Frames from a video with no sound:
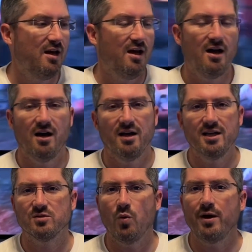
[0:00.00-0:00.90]

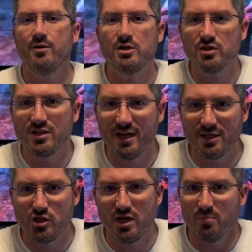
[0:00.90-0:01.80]
is why don't you just get a
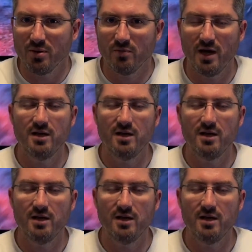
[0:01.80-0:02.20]
Jeep, right?